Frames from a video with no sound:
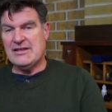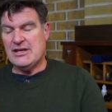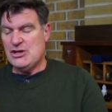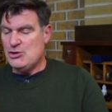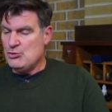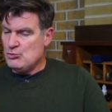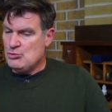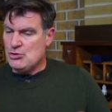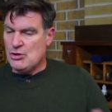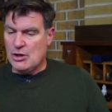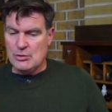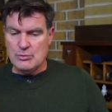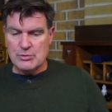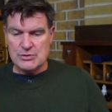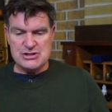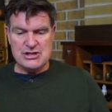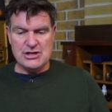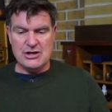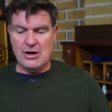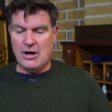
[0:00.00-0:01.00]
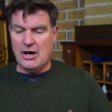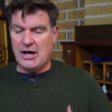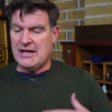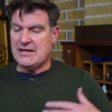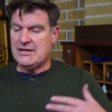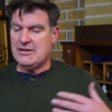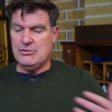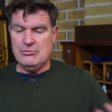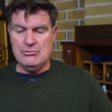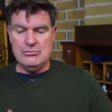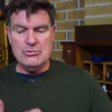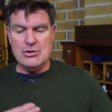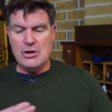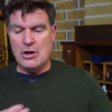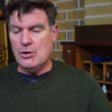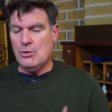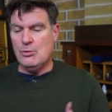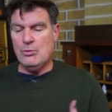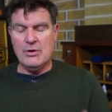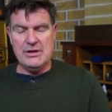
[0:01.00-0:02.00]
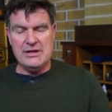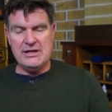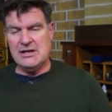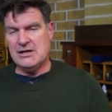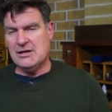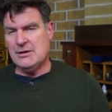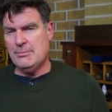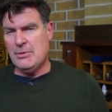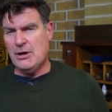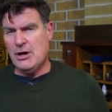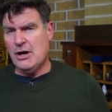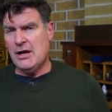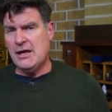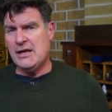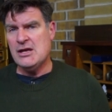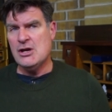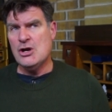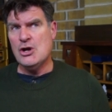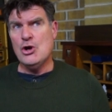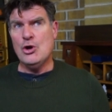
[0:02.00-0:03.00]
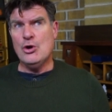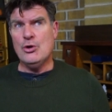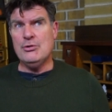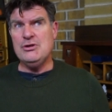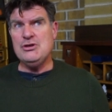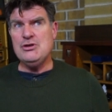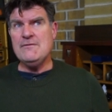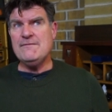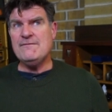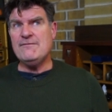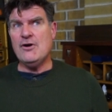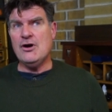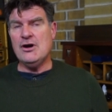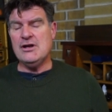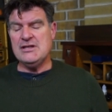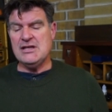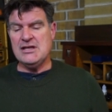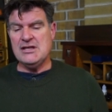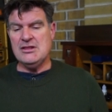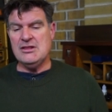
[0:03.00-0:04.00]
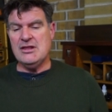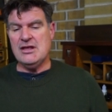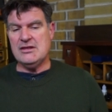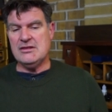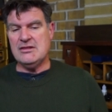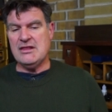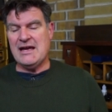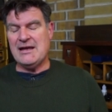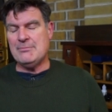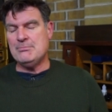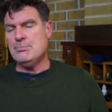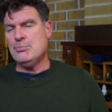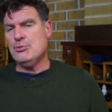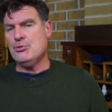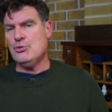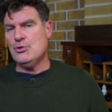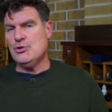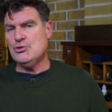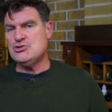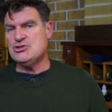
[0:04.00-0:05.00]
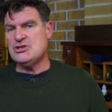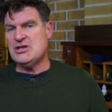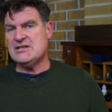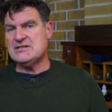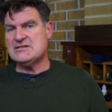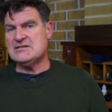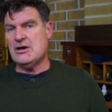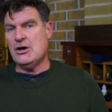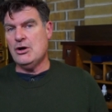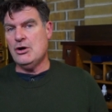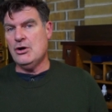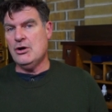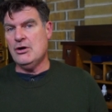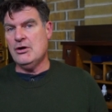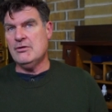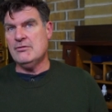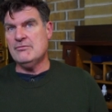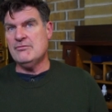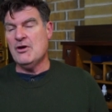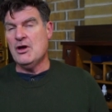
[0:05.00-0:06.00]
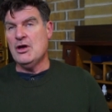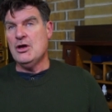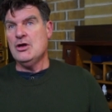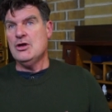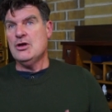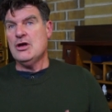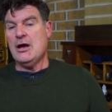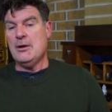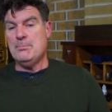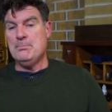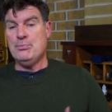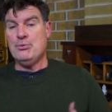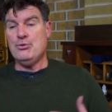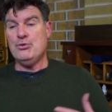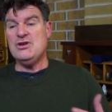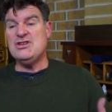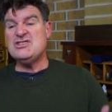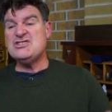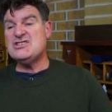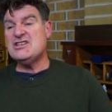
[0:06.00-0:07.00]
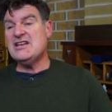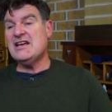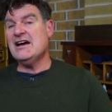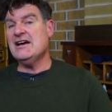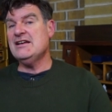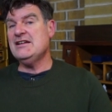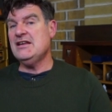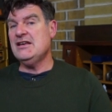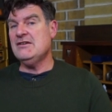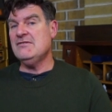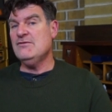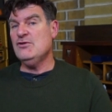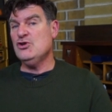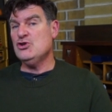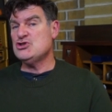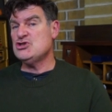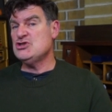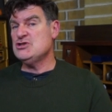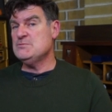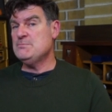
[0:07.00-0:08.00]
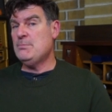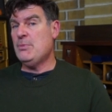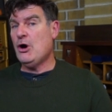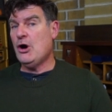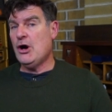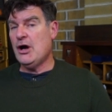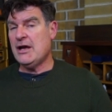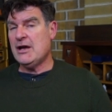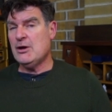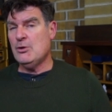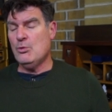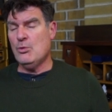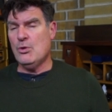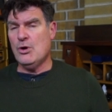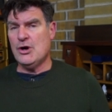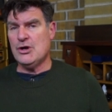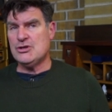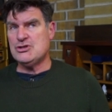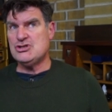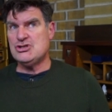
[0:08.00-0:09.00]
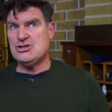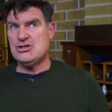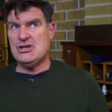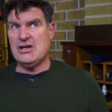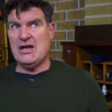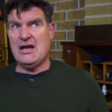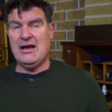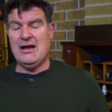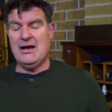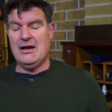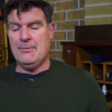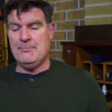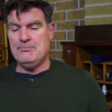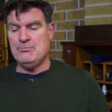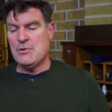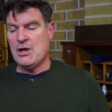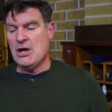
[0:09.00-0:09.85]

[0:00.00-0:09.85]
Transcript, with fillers: You know what you like, you know what you're going to buy, or are you finding that that process of appreciating versus buying a watch um,